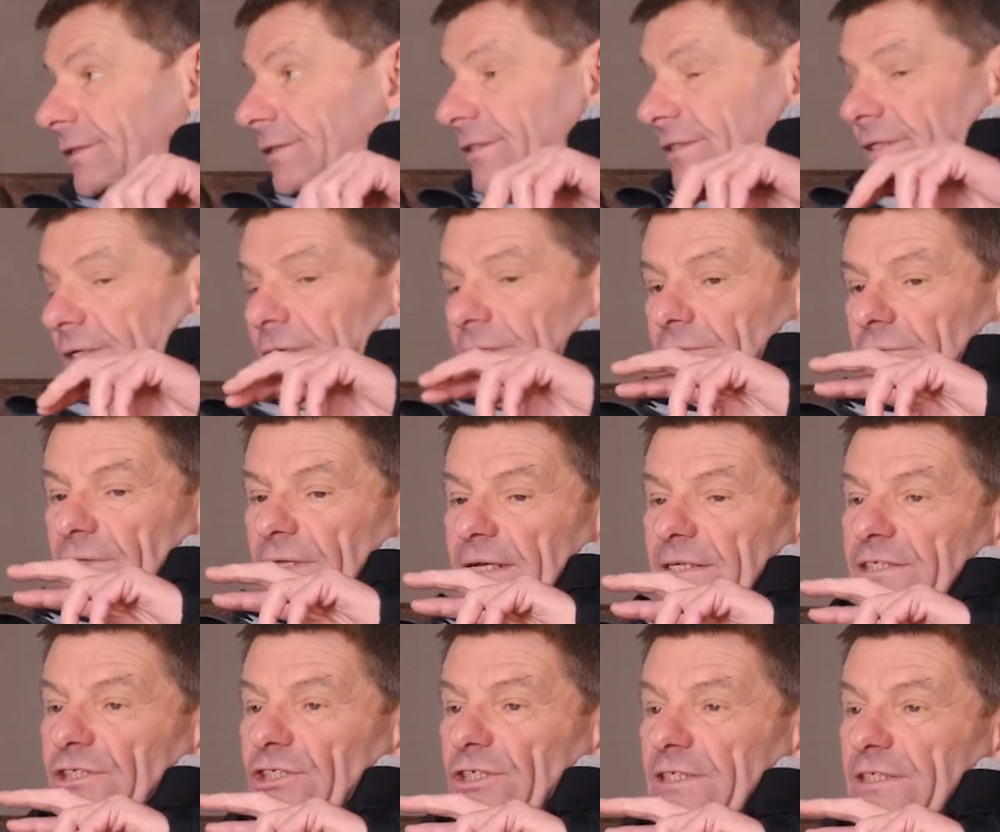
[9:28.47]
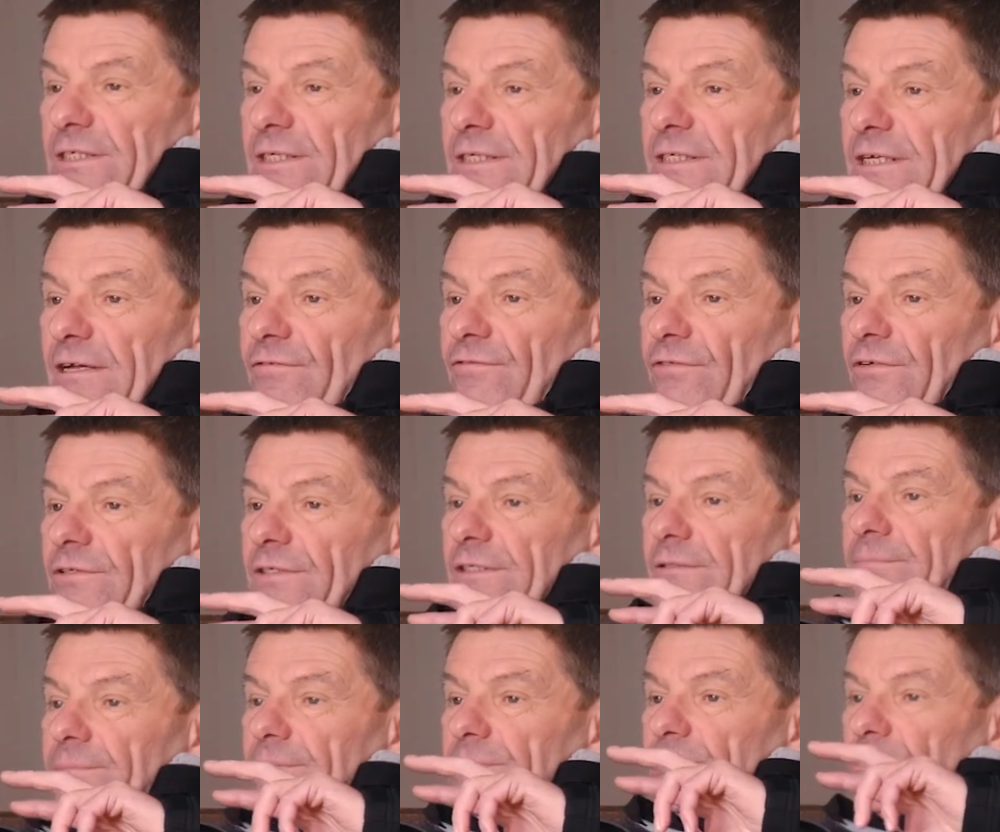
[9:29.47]
So there's just a
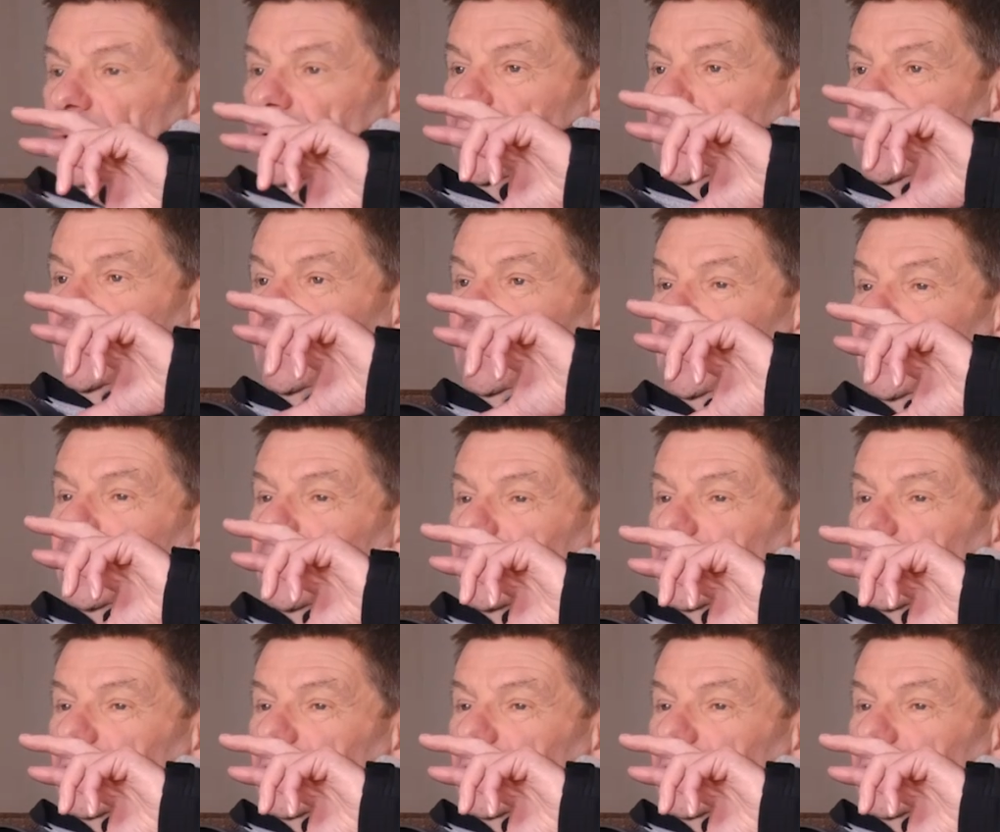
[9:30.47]
difference between